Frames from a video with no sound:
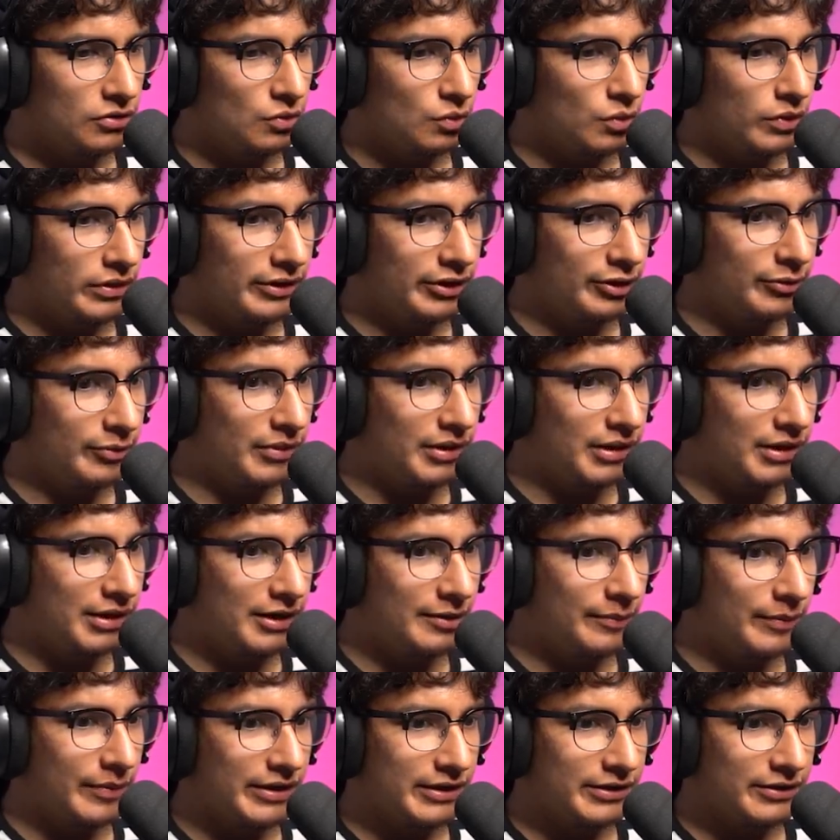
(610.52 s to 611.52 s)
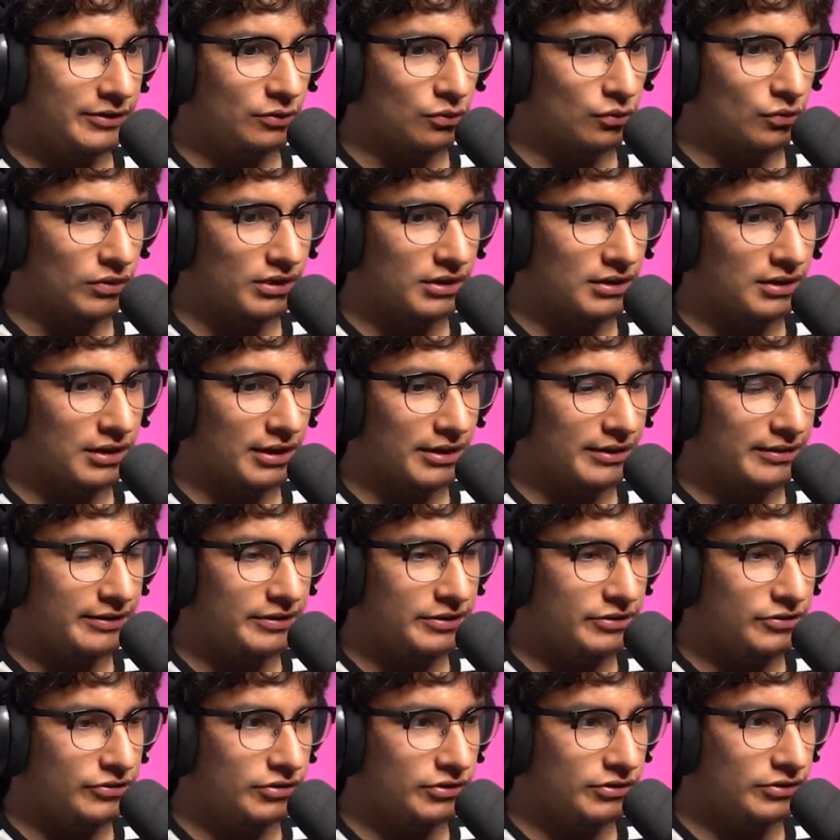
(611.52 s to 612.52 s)
where am I? Am I at the red light
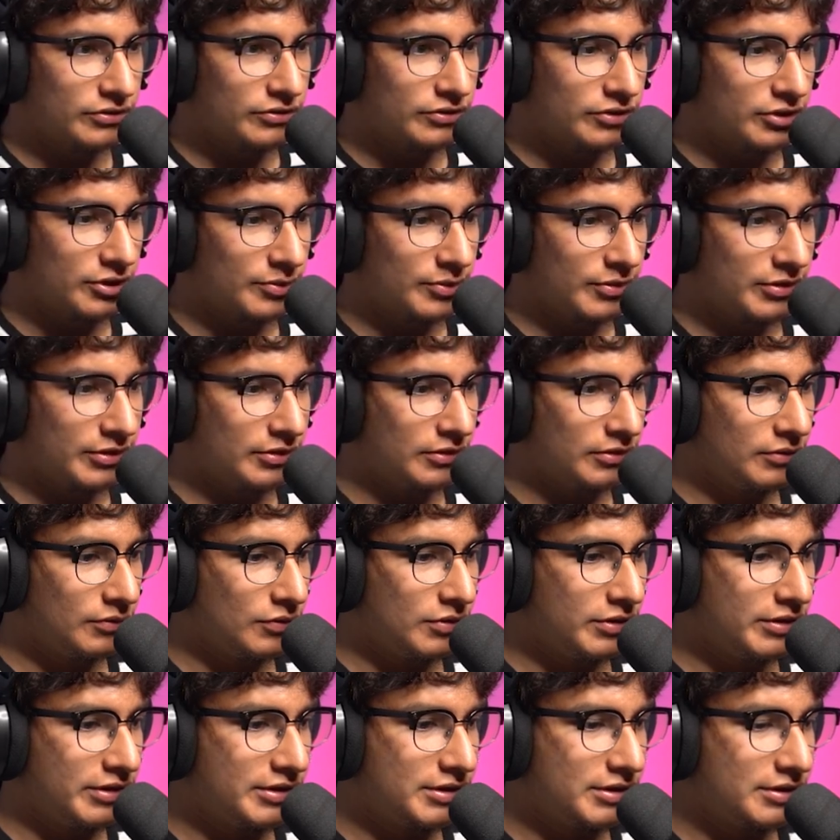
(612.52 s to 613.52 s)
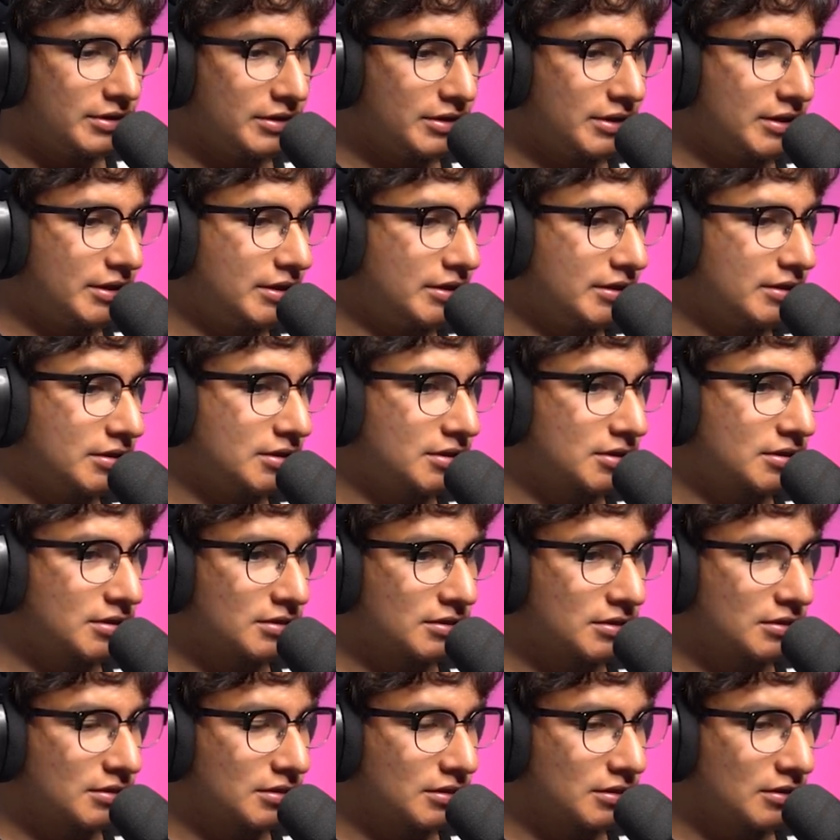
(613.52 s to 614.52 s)
district or something? What is
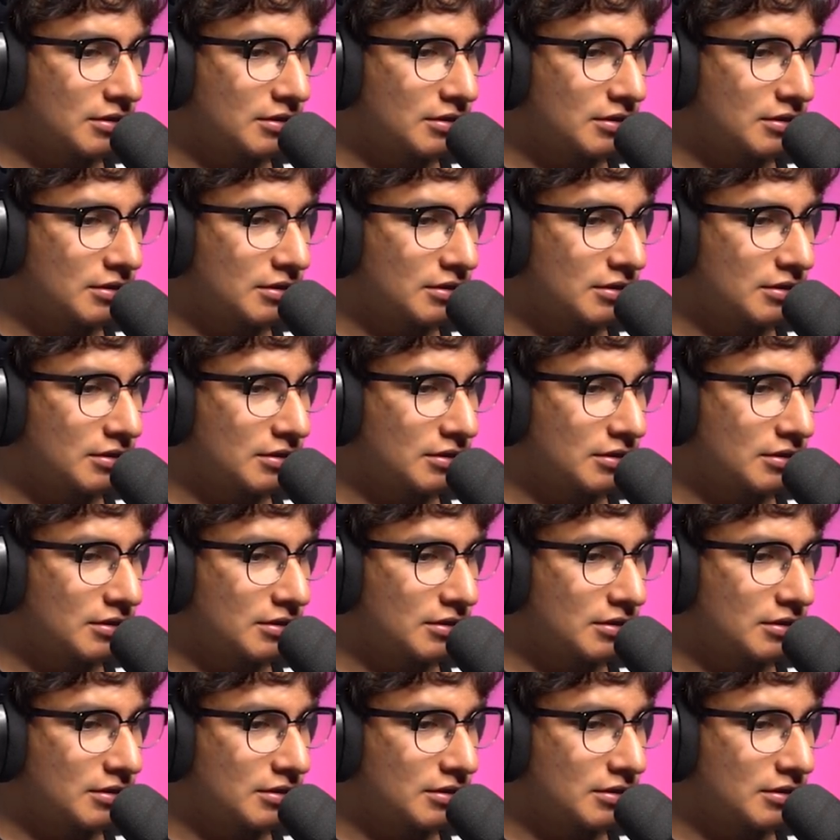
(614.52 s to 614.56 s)
this?